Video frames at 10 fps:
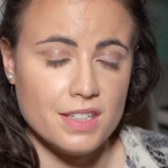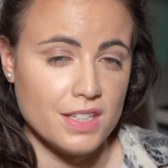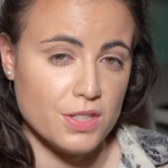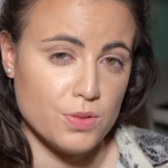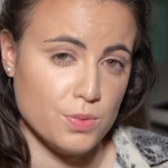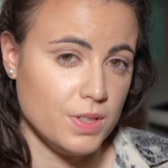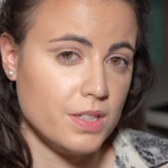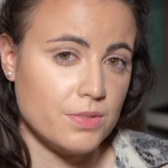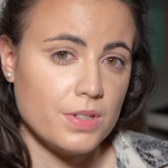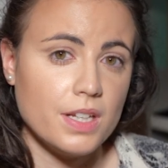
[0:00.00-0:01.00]
that is
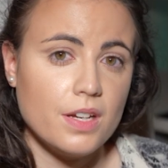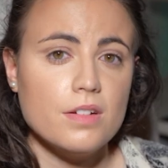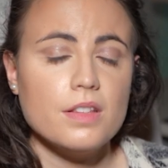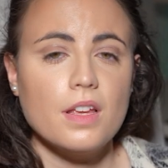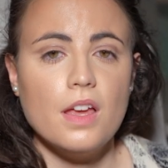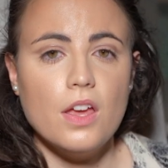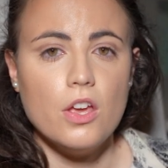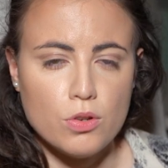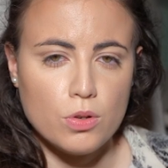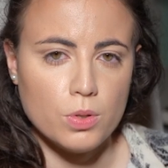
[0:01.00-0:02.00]
really, really good,
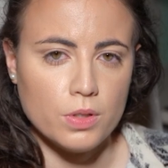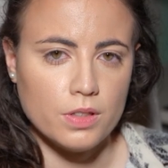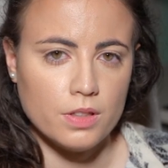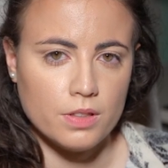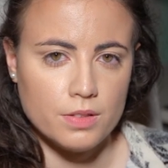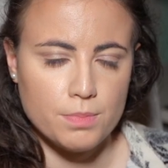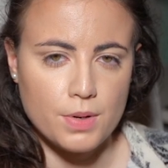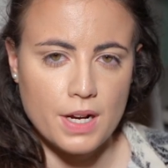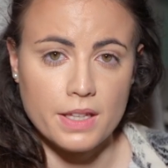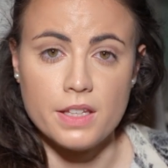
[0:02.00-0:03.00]
you could
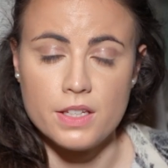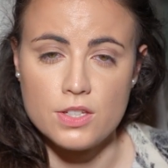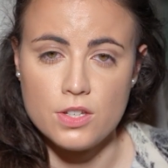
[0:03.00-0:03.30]
practice